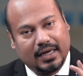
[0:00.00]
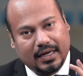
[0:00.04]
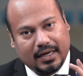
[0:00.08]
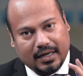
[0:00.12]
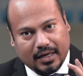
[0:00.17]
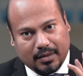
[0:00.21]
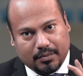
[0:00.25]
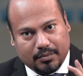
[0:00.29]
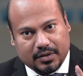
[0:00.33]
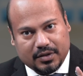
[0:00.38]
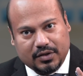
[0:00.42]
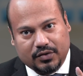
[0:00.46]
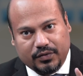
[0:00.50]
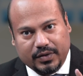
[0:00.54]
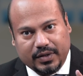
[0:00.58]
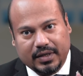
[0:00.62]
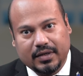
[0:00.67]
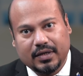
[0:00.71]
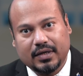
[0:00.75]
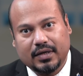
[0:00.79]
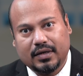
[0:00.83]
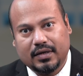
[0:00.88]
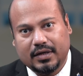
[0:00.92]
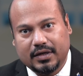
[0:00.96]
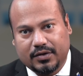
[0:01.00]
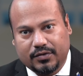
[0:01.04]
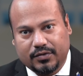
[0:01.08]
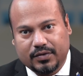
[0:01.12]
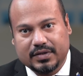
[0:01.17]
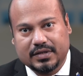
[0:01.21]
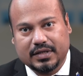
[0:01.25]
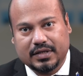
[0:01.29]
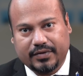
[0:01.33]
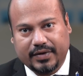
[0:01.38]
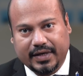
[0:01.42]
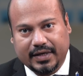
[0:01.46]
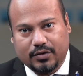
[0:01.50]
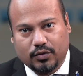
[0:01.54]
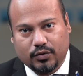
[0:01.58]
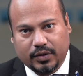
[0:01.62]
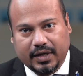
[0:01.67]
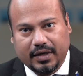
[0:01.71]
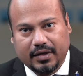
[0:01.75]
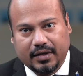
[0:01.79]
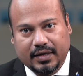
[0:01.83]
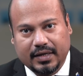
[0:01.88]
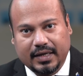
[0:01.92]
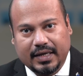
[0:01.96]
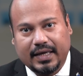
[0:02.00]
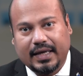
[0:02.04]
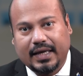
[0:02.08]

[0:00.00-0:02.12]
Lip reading: Number three, literacy rate. Okay,